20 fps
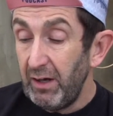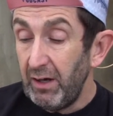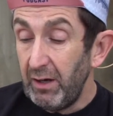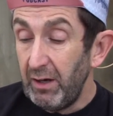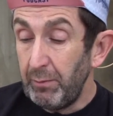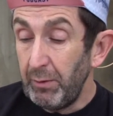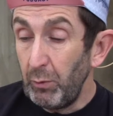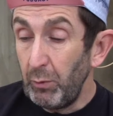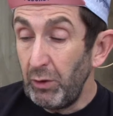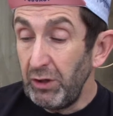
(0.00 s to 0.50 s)
Uh,
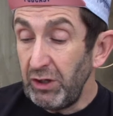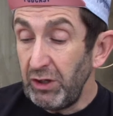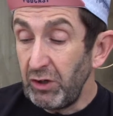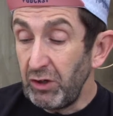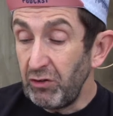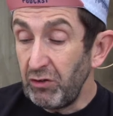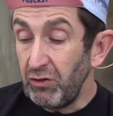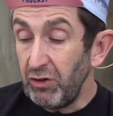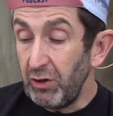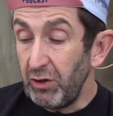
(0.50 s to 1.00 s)
but what you
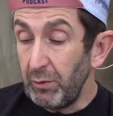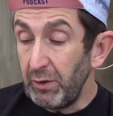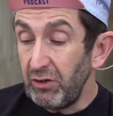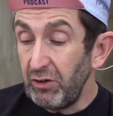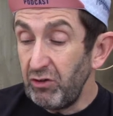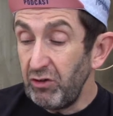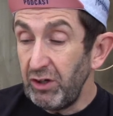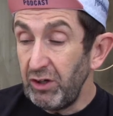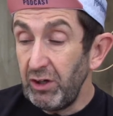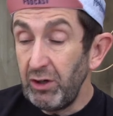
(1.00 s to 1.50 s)
can do
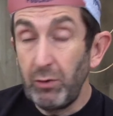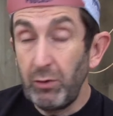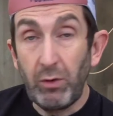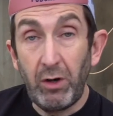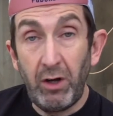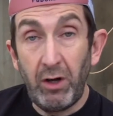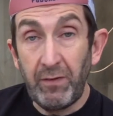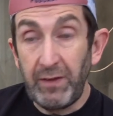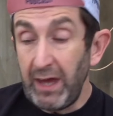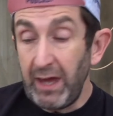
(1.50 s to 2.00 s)
is you,
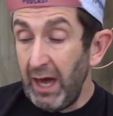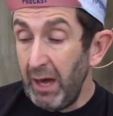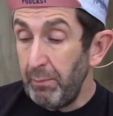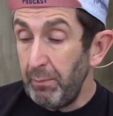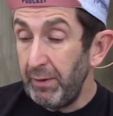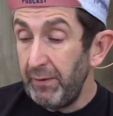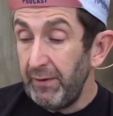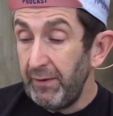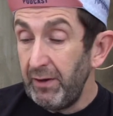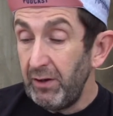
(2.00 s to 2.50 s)
on the
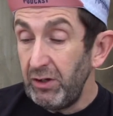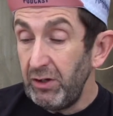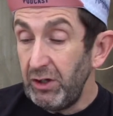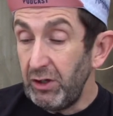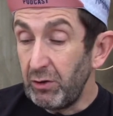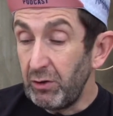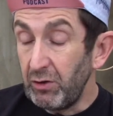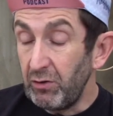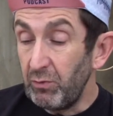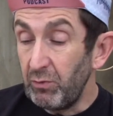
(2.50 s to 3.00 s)
app,
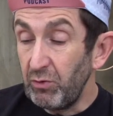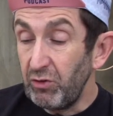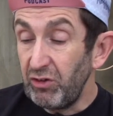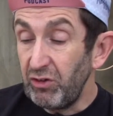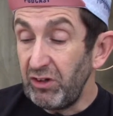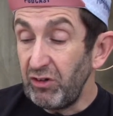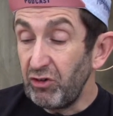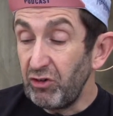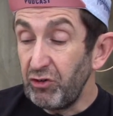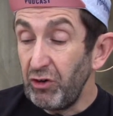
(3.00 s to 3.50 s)
you can
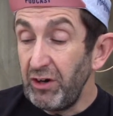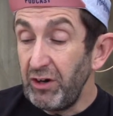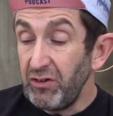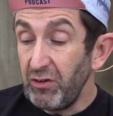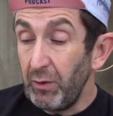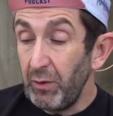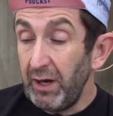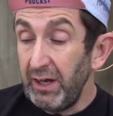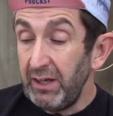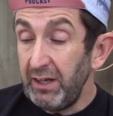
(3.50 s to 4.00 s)
see straight
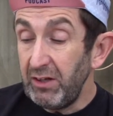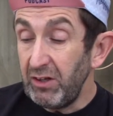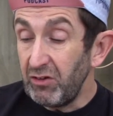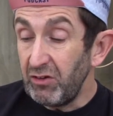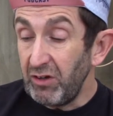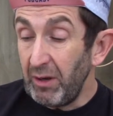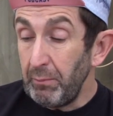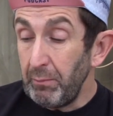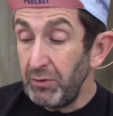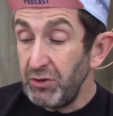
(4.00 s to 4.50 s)
away your
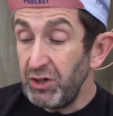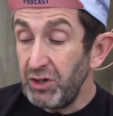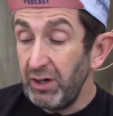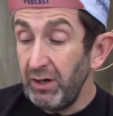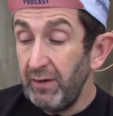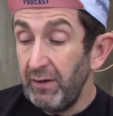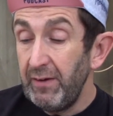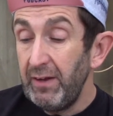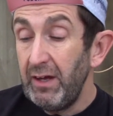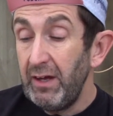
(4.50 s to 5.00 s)

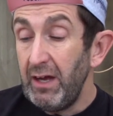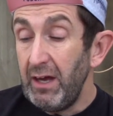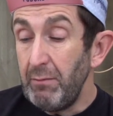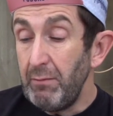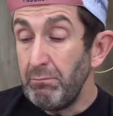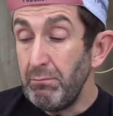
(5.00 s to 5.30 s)
temperature. It